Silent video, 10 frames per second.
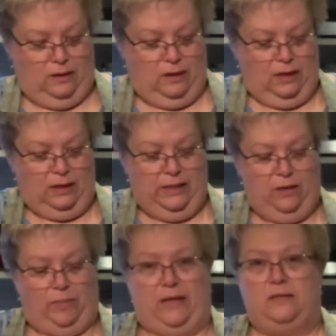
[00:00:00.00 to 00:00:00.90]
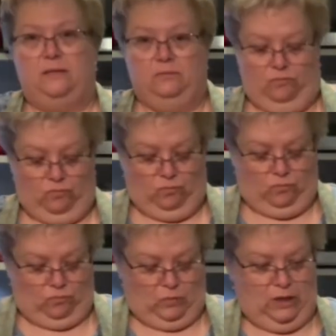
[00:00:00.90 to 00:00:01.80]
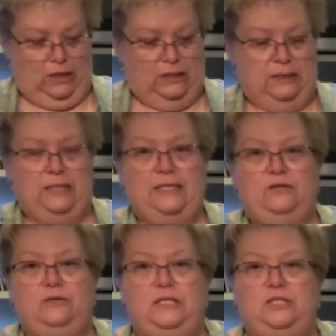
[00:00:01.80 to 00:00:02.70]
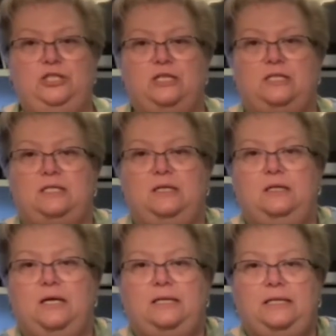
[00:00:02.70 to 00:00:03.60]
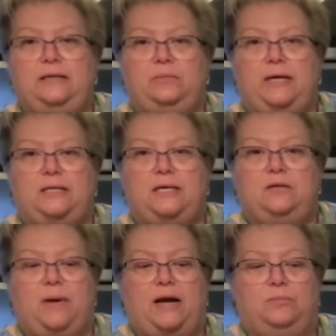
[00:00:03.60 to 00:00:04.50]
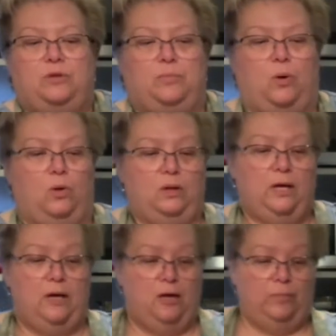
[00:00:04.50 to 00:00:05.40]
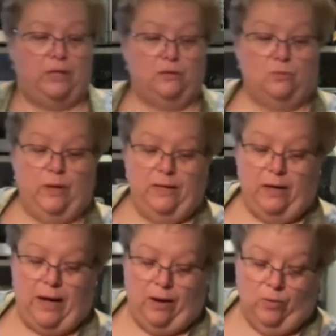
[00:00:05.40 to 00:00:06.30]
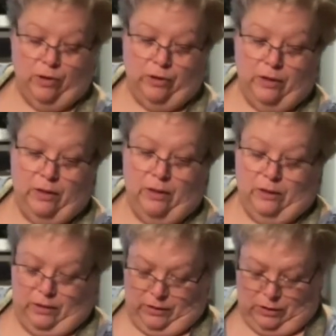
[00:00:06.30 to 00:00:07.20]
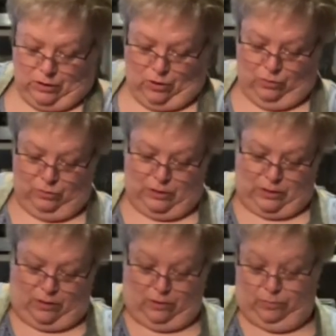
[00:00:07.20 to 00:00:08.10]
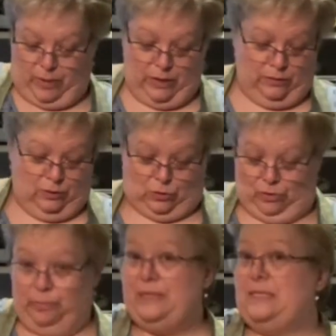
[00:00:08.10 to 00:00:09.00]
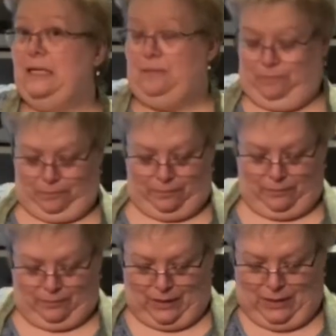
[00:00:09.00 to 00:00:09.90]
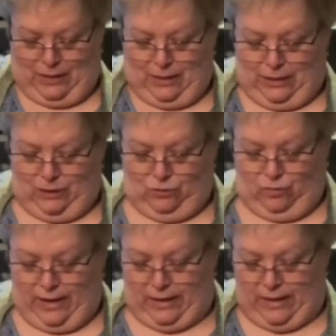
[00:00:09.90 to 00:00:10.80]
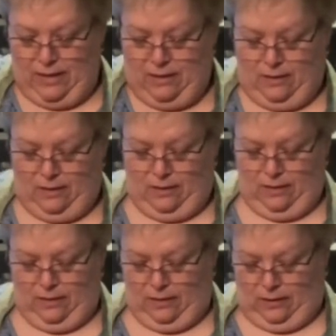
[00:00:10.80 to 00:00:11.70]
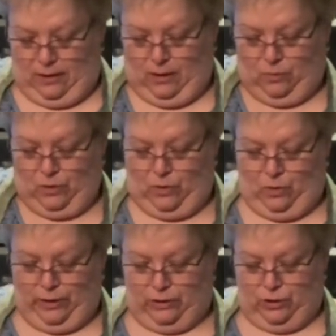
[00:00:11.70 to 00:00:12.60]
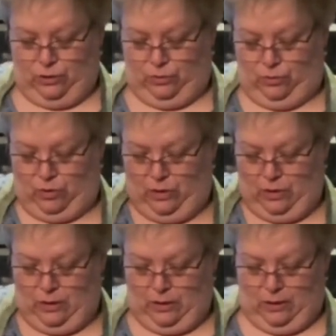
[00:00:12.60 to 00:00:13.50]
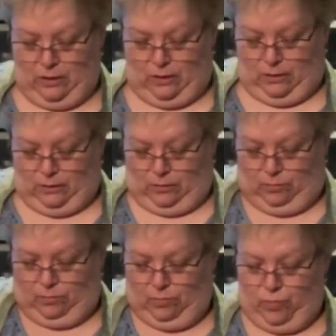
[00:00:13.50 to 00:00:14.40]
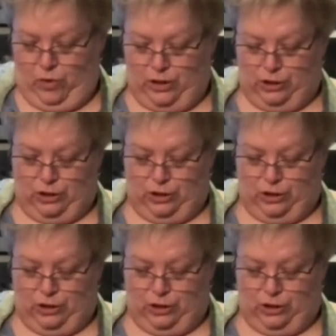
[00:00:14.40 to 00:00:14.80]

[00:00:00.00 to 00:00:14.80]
a little bit. Literally just a little bit in the bottom of the bowl, because when our scones or buns or biscuit is ready, we're going to brush